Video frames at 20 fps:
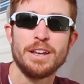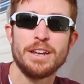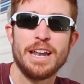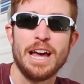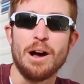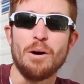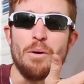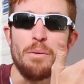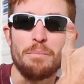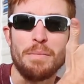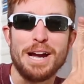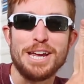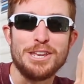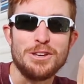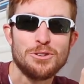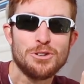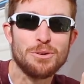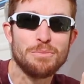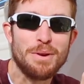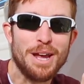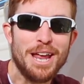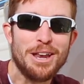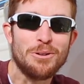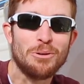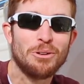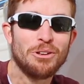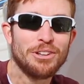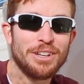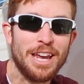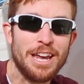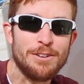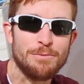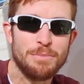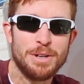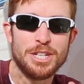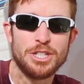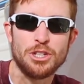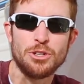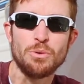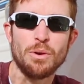Now, my user manual gave
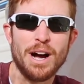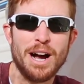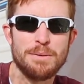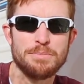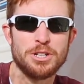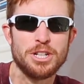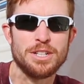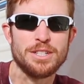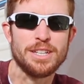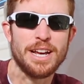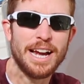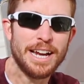me two options.